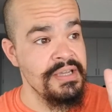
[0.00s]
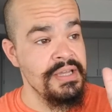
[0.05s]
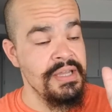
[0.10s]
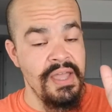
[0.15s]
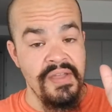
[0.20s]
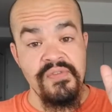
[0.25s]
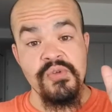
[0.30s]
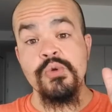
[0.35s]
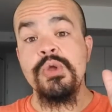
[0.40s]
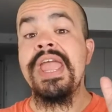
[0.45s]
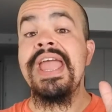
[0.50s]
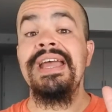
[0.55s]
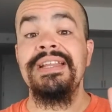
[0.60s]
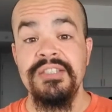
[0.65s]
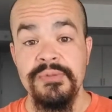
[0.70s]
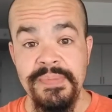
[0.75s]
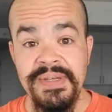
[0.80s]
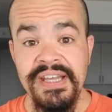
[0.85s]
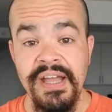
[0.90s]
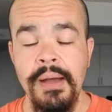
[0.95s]
If you can't
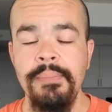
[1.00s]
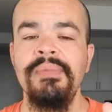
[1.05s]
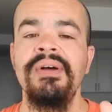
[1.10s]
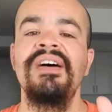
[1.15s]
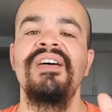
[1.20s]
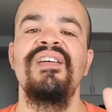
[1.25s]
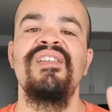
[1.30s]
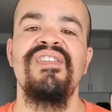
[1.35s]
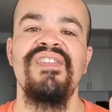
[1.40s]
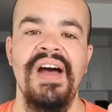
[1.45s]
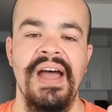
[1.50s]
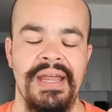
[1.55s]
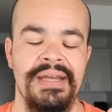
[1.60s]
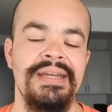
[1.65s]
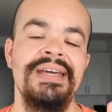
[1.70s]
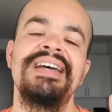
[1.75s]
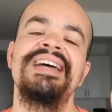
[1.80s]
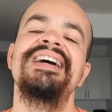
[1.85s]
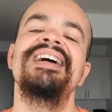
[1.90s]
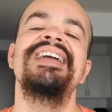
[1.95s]
speak up, fine.
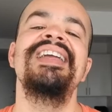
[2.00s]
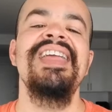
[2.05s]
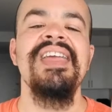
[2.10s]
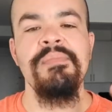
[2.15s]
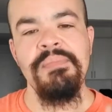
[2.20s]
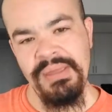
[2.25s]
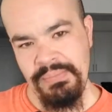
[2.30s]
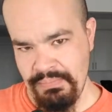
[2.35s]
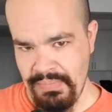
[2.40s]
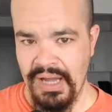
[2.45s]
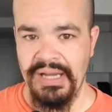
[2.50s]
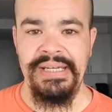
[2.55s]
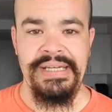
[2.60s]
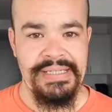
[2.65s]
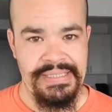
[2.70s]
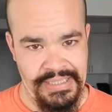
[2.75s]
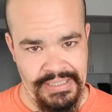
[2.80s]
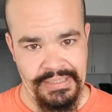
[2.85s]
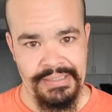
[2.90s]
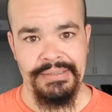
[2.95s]
Give me money,
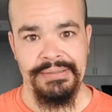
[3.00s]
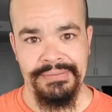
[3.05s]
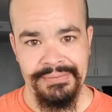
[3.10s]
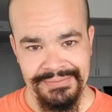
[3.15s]
nigga.